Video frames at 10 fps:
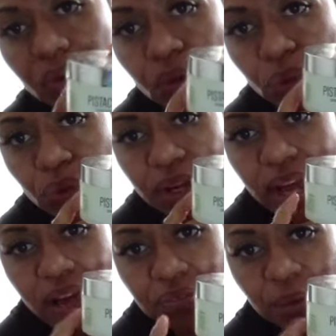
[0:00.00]
Use it
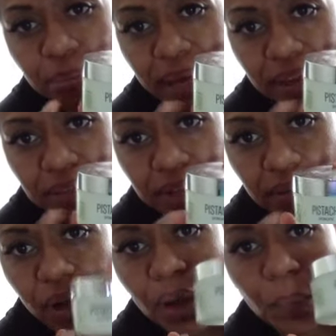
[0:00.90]
after bathing.
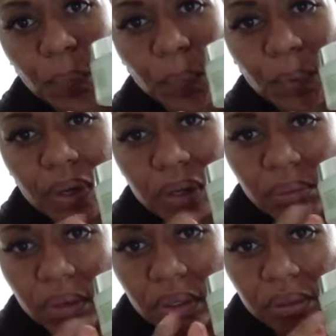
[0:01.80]
Really,
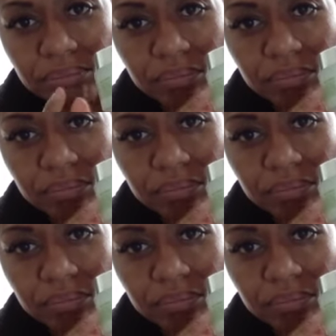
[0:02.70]
really